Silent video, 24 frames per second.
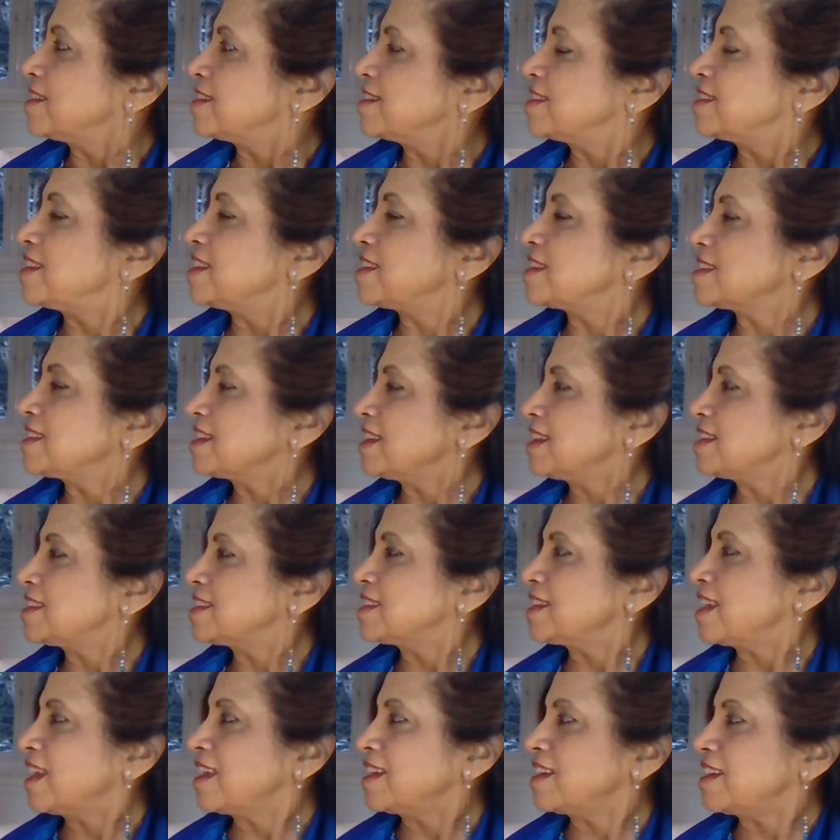This
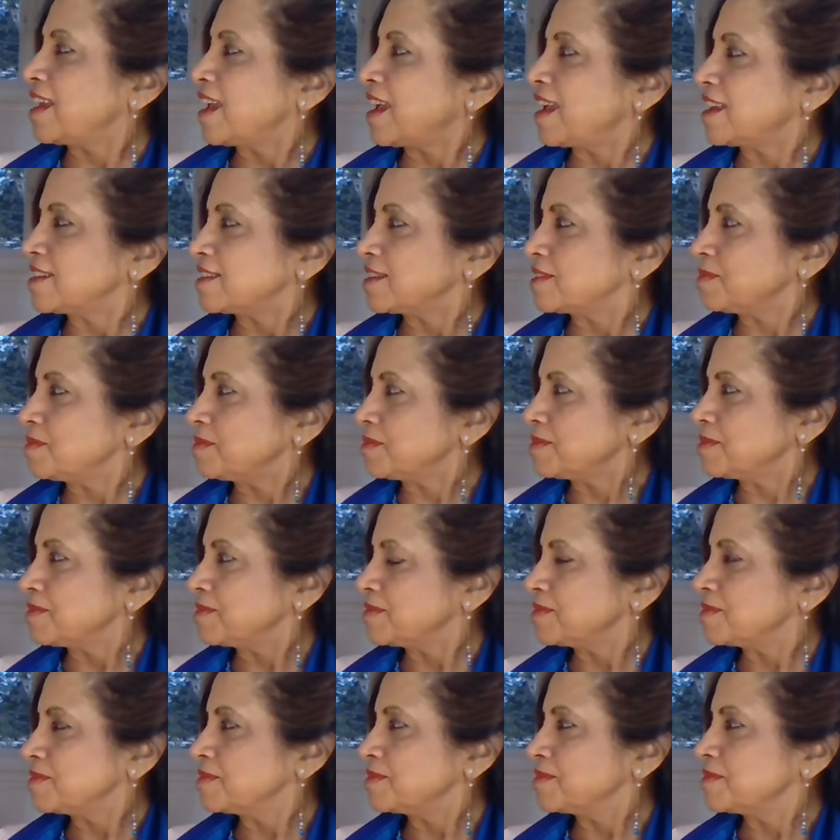is an atom.
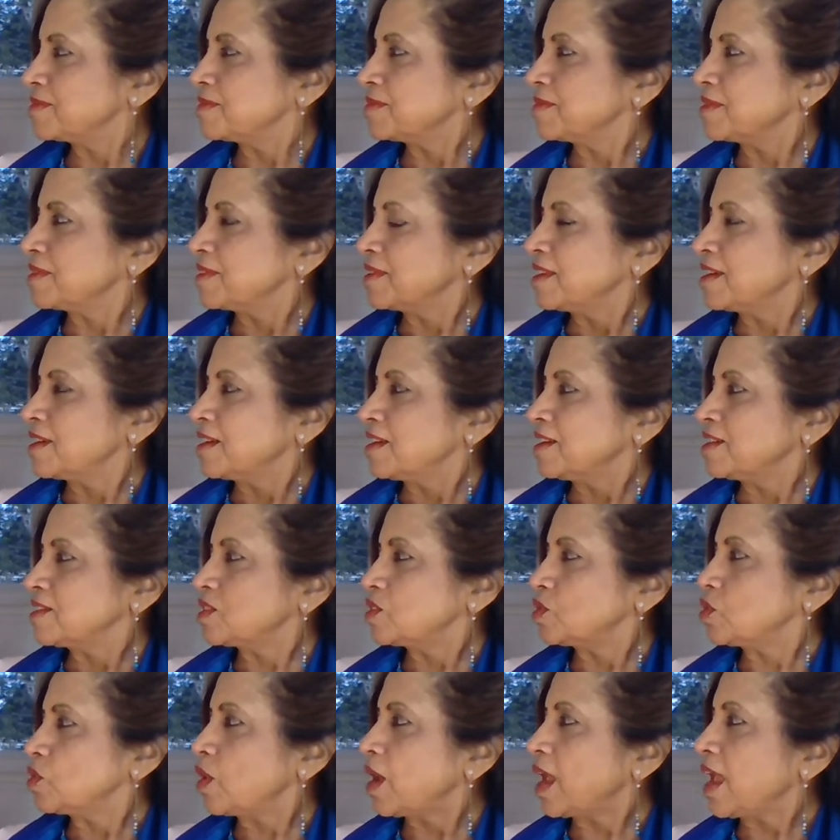
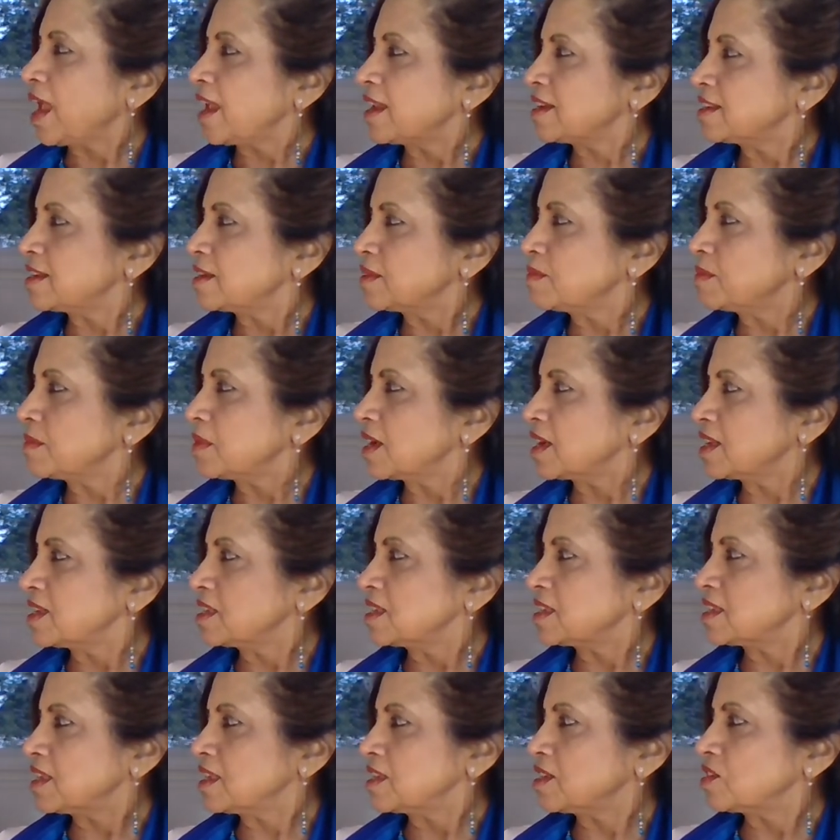So, atom
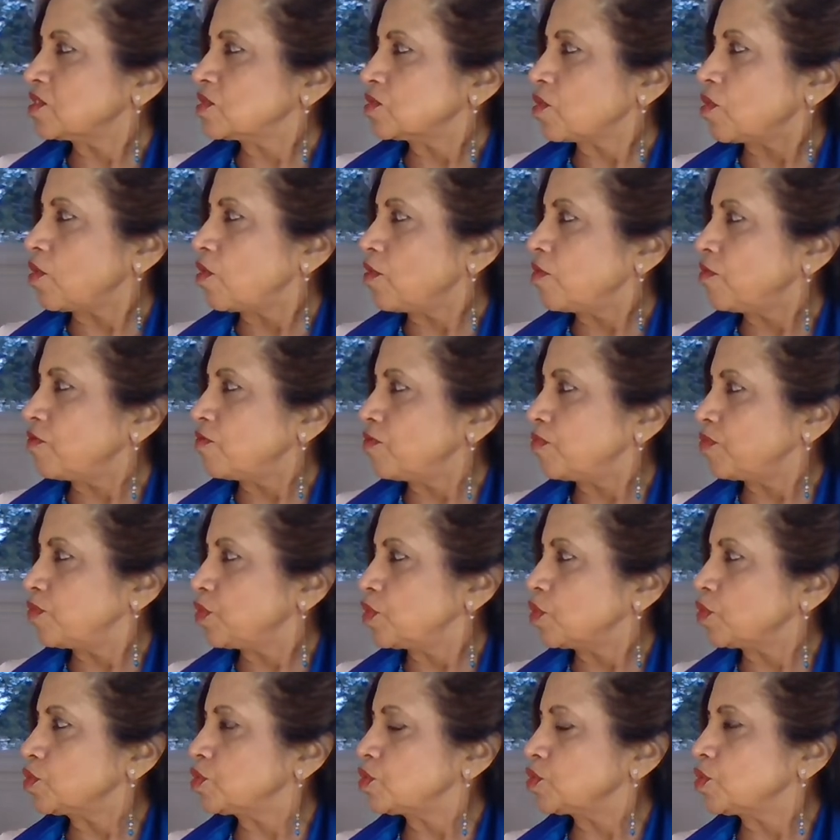consists of
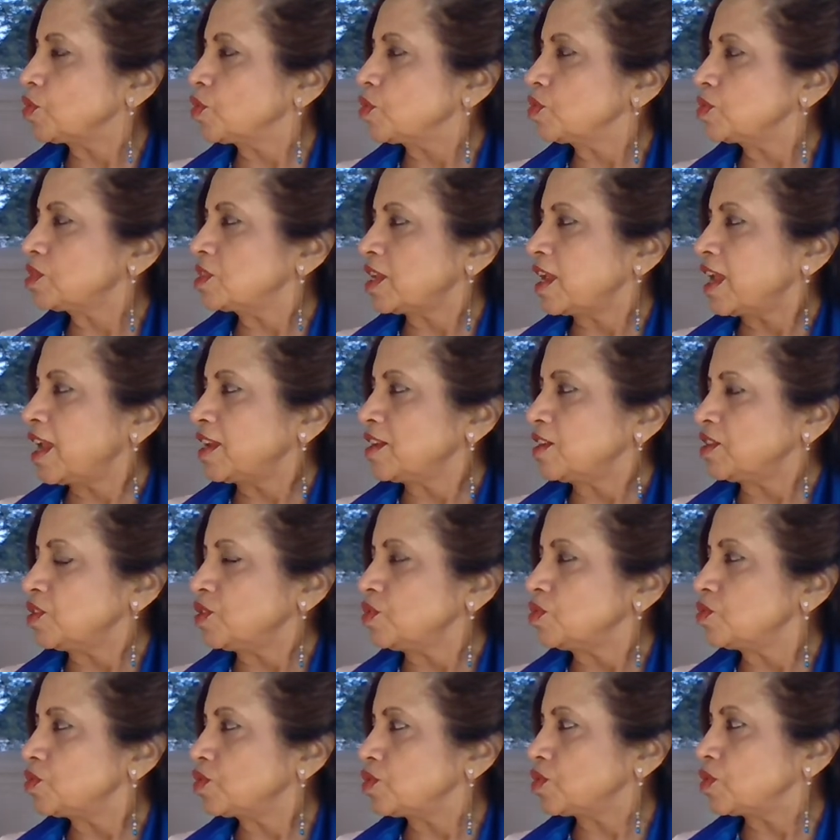protons and
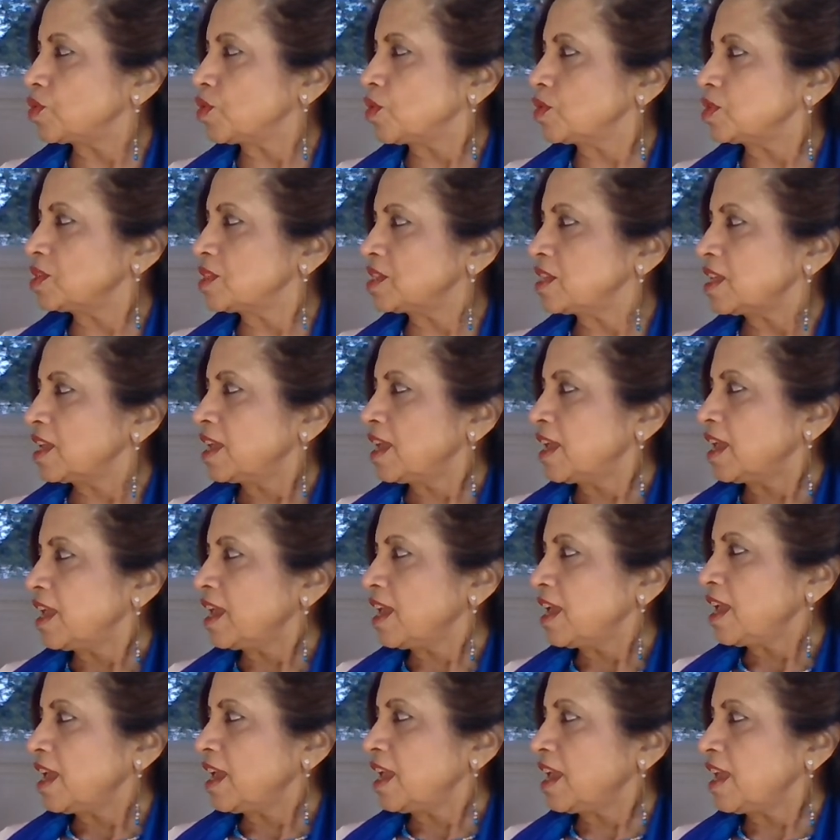neutrons
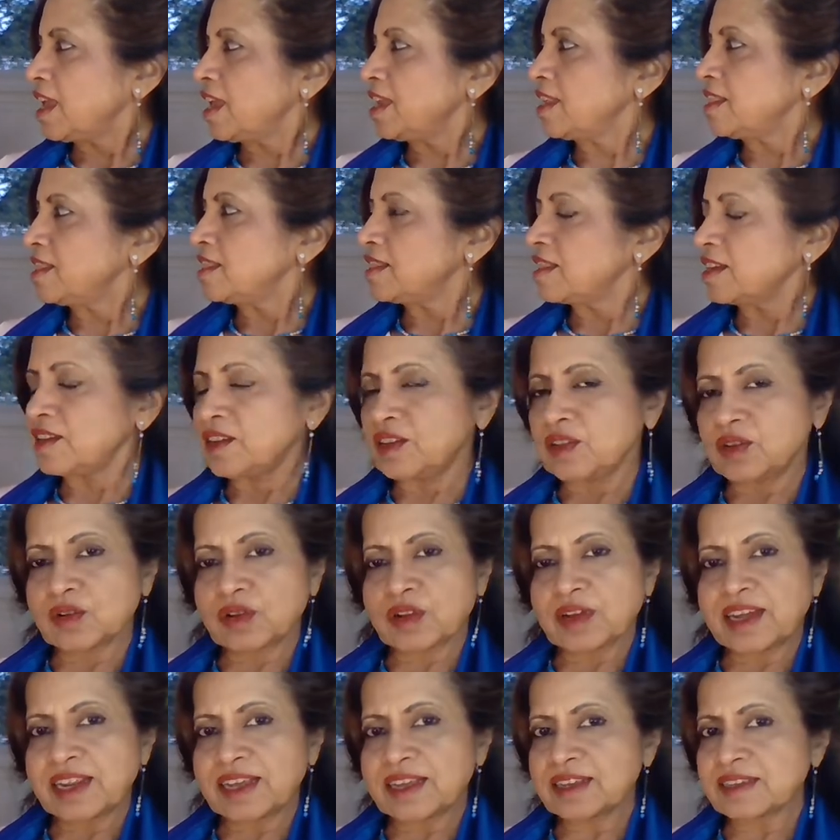in the
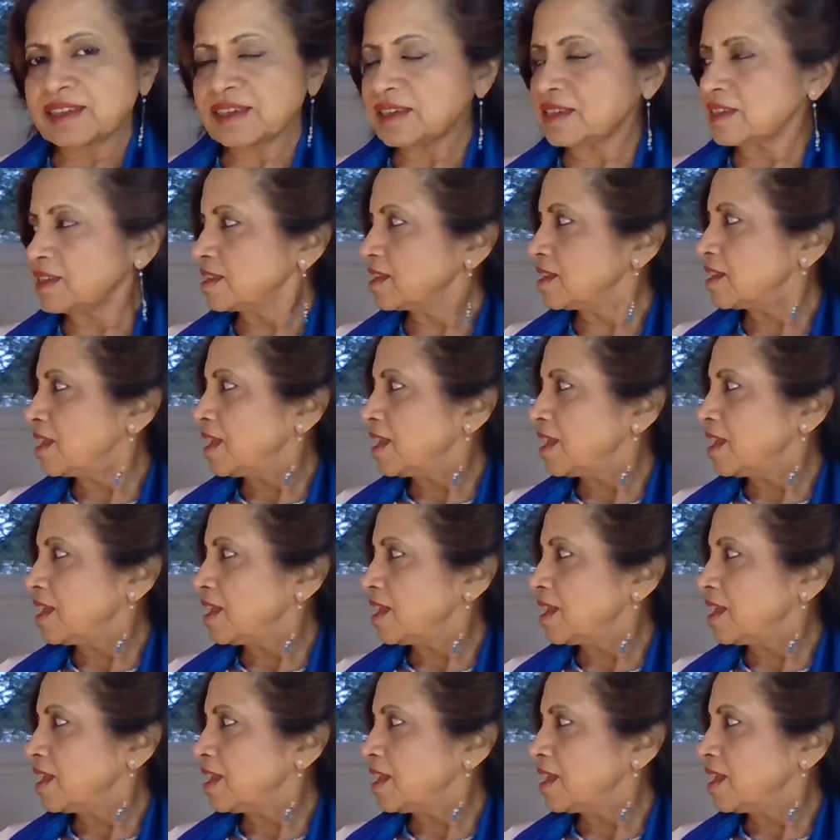nucleus,